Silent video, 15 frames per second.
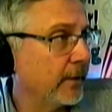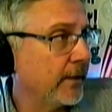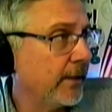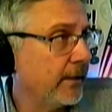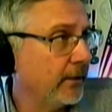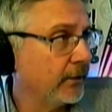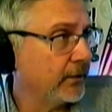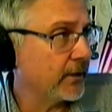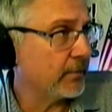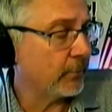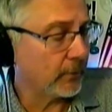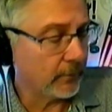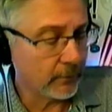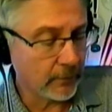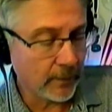illness
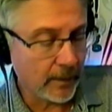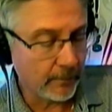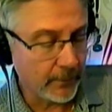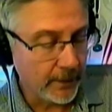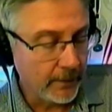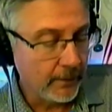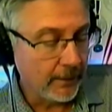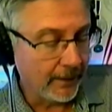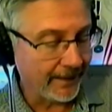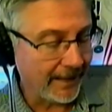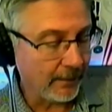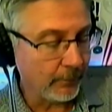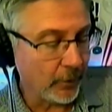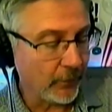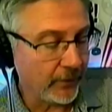program, again,
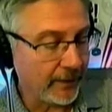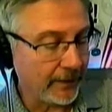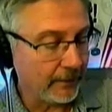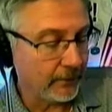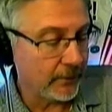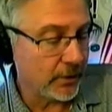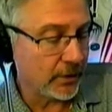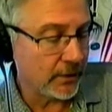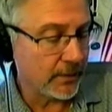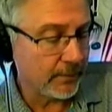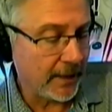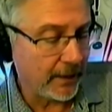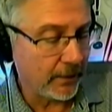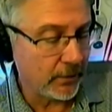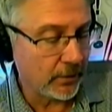both in English and
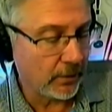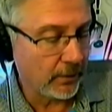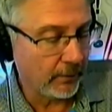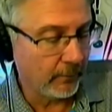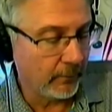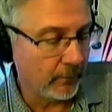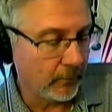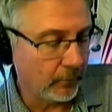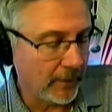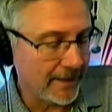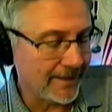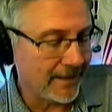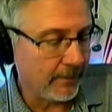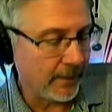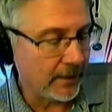Spanish on
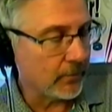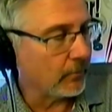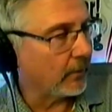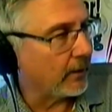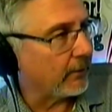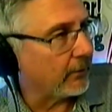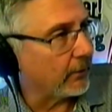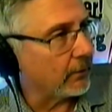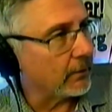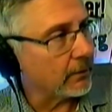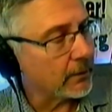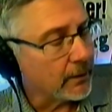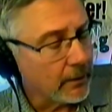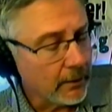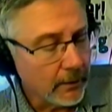Wednesday, May 23rd.
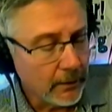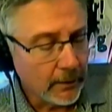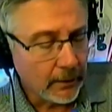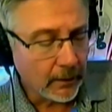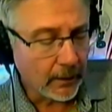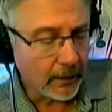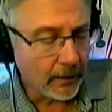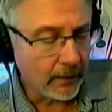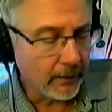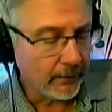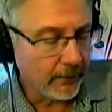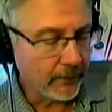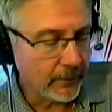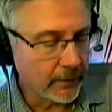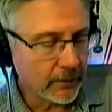Uh,
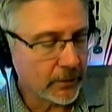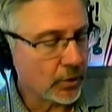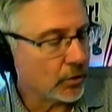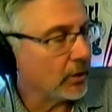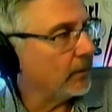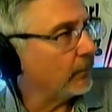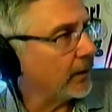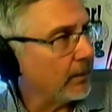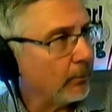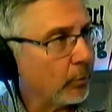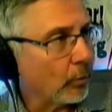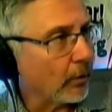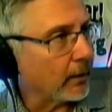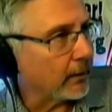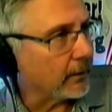extremely
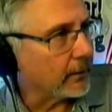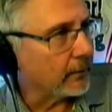important. Uh,